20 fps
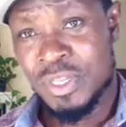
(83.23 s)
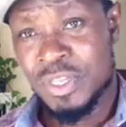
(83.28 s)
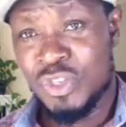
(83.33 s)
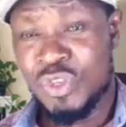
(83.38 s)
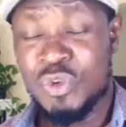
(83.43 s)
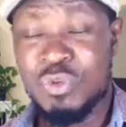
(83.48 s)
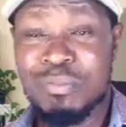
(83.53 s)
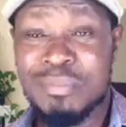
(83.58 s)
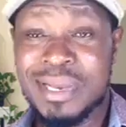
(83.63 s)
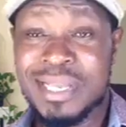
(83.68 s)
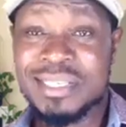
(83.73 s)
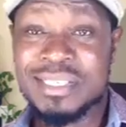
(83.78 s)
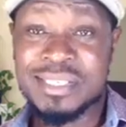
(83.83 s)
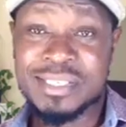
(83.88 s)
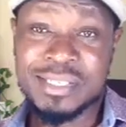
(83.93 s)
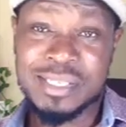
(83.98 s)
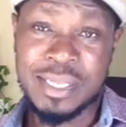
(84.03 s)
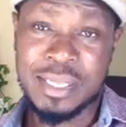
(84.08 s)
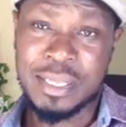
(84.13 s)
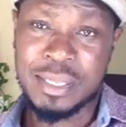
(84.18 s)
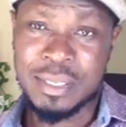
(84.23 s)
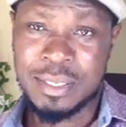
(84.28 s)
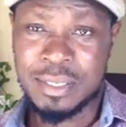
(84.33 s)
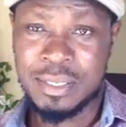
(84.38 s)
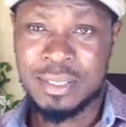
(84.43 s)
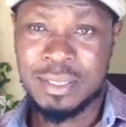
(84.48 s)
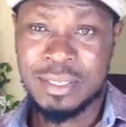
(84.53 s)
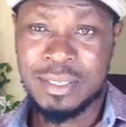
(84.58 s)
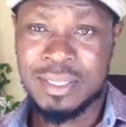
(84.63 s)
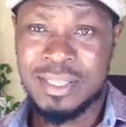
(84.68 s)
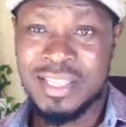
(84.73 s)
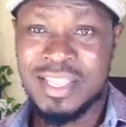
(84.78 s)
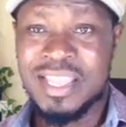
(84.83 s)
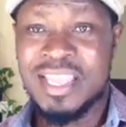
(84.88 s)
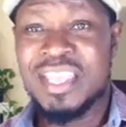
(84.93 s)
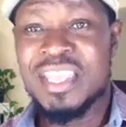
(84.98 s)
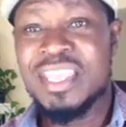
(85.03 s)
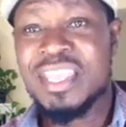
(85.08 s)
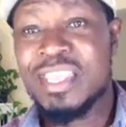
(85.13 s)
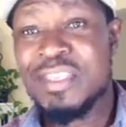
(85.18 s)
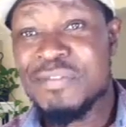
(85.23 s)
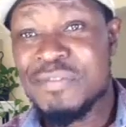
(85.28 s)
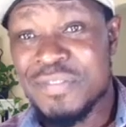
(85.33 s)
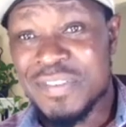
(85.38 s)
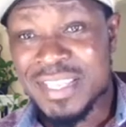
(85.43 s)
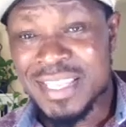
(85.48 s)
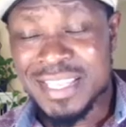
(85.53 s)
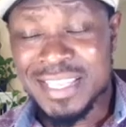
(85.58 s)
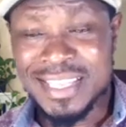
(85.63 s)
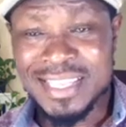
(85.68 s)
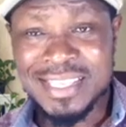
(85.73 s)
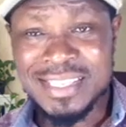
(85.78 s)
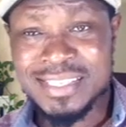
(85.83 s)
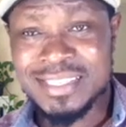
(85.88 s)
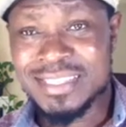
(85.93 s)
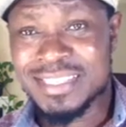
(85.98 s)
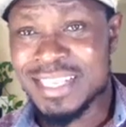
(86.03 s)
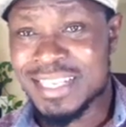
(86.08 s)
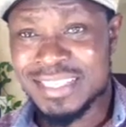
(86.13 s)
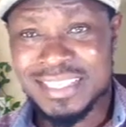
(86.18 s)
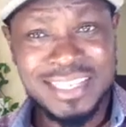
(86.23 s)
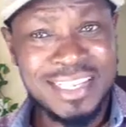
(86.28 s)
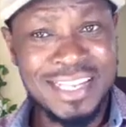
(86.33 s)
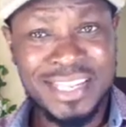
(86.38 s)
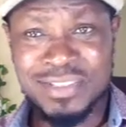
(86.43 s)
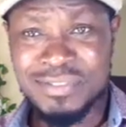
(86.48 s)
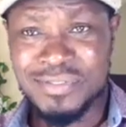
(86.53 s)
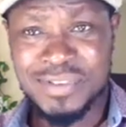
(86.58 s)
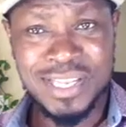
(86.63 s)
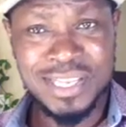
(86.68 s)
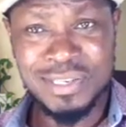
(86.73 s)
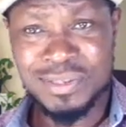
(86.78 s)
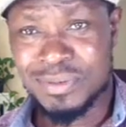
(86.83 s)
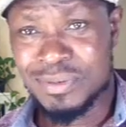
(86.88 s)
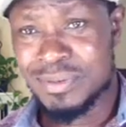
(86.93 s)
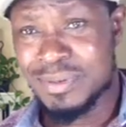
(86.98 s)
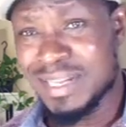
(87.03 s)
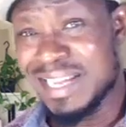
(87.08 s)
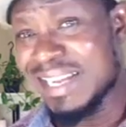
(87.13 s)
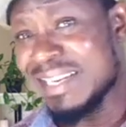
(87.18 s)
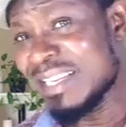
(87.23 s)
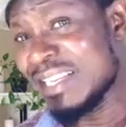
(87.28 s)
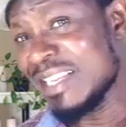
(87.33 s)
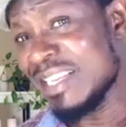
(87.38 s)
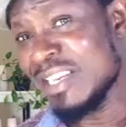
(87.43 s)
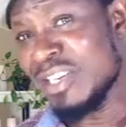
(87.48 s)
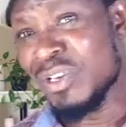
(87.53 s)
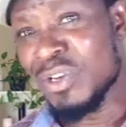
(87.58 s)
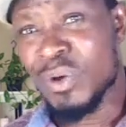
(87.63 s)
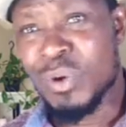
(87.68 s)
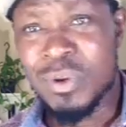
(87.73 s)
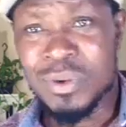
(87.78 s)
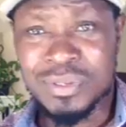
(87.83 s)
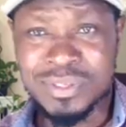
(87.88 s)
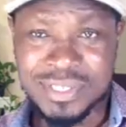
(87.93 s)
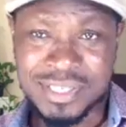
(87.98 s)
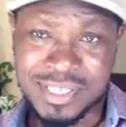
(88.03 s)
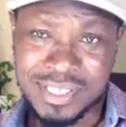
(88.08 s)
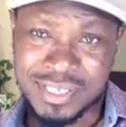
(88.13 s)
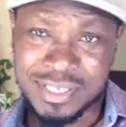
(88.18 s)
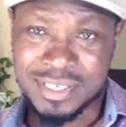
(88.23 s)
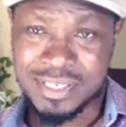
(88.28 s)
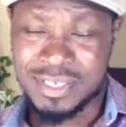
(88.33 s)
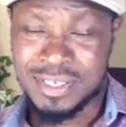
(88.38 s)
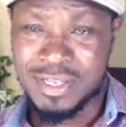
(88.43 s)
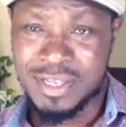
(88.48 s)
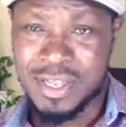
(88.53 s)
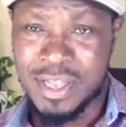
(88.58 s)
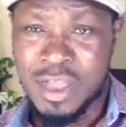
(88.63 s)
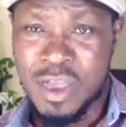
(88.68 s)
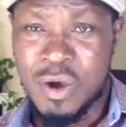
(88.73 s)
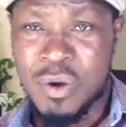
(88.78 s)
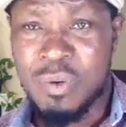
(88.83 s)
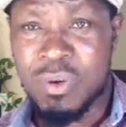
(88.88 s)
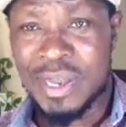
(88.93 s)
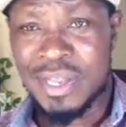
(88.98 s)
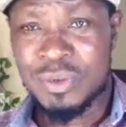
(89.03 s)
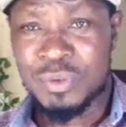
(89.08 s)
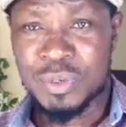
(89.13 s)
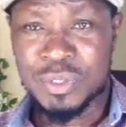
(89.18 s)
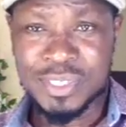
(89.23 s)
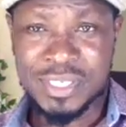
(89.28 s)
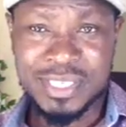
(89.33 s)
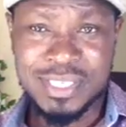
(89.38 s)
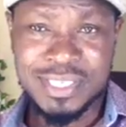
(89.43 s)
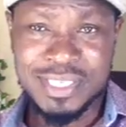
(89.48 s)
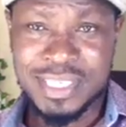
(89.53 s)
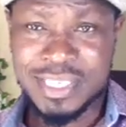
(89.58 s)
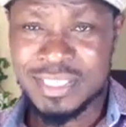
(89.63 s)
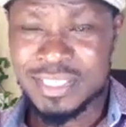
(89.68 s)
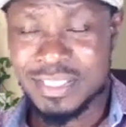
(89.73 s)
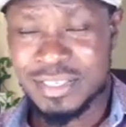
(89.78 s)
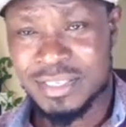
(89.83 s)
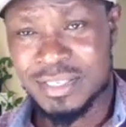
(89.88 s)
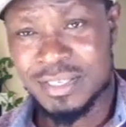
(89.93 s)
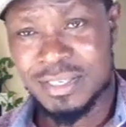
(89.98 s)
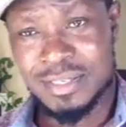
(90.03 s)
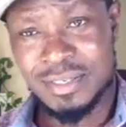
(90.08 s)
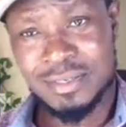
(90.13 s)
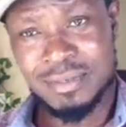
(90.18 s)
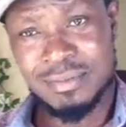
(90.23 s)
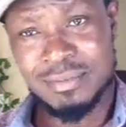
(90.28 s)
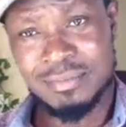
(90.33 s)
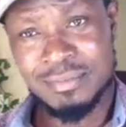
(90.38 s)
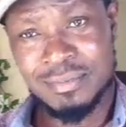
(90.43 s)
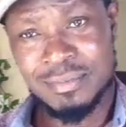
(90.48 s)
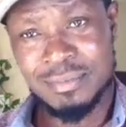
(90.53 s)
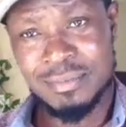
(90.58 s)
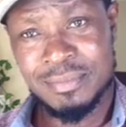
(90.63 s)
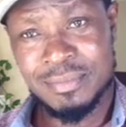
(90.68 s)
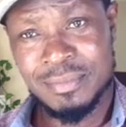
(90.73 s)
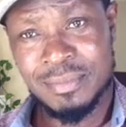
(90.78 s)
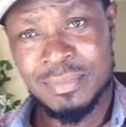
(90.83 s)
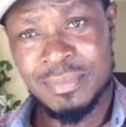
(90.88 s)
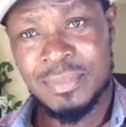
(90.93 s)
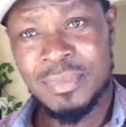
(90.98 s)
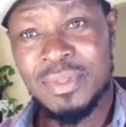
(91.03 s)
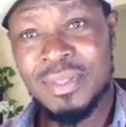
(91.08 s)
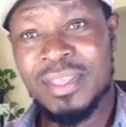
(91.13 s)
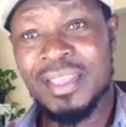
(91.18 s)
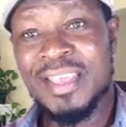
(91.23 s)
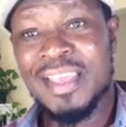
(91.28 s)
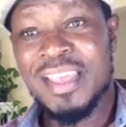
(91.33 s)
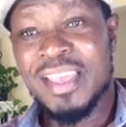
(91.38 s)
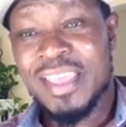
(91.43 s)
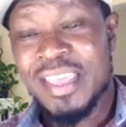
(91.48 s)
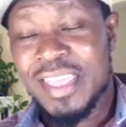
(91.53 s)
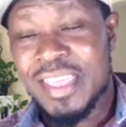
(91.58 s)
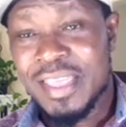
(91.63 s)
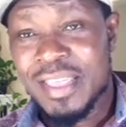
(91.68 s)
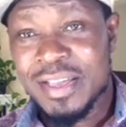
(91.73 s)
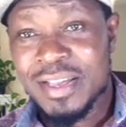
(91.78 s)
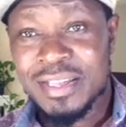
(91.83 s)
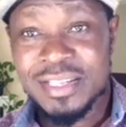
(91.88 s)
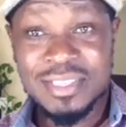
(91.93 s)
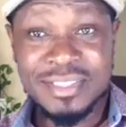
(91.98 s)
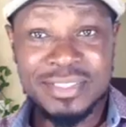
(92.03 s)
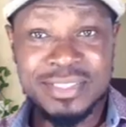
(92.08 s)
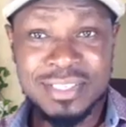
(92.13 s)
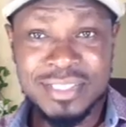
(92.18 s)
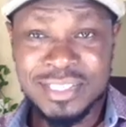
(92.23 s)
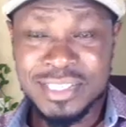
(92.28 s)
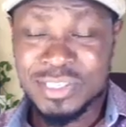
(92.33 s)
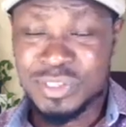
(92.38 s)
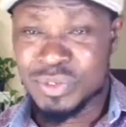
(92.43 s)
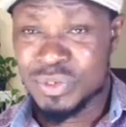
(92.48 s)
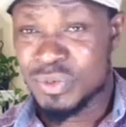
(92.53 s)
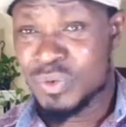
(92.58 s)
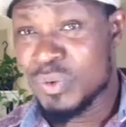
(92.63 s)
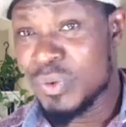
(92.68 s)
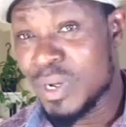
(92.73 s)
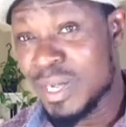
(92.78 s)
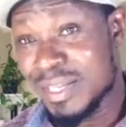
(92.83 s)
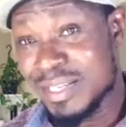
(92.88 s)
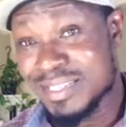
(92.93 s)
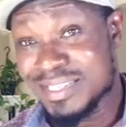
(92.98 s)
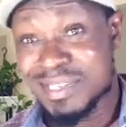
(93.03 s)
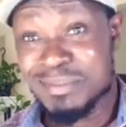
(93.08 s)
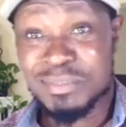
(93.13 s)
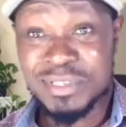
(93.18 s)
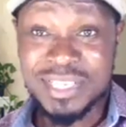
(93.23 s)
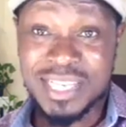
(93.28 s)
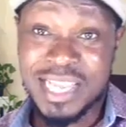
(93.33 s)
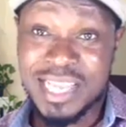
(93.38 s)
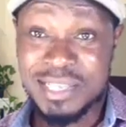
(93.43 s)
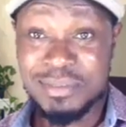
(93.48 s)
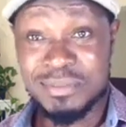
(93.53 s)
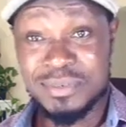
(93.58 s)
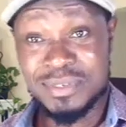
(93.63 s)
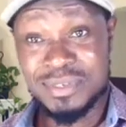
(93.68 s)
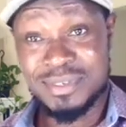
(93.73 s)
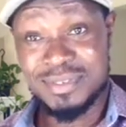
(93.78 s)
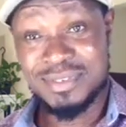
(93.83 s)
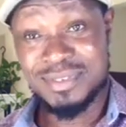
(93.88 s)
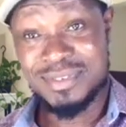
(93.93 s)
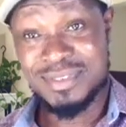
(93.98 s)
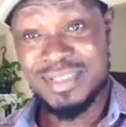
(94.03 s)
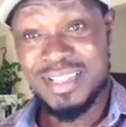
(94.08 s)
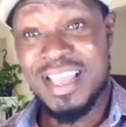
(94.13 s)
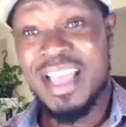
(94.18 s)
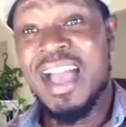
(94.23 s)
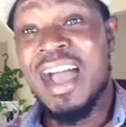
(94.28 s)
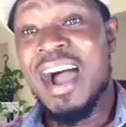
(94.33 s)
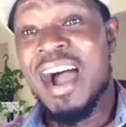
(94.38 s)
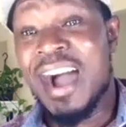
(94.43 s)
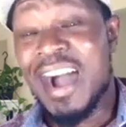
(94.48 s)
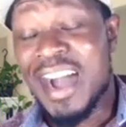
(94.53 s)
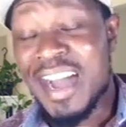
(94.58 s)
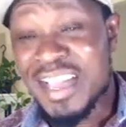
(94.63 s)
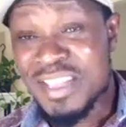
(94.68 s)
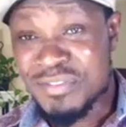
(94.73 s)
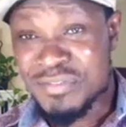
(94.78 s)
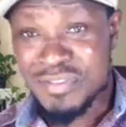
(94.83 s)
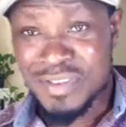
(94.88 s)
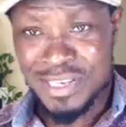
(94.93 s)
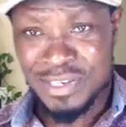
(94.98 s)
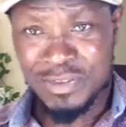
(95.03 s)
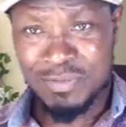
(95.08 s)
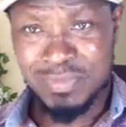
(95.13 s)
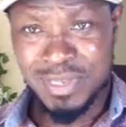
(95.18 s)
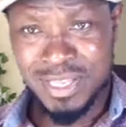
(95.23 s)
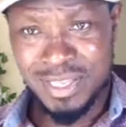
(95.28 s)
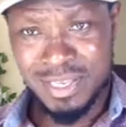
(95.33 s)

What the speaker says: You might say, if he is that high value and he knows it, why was he dating her? Here is the reason why sometimes high value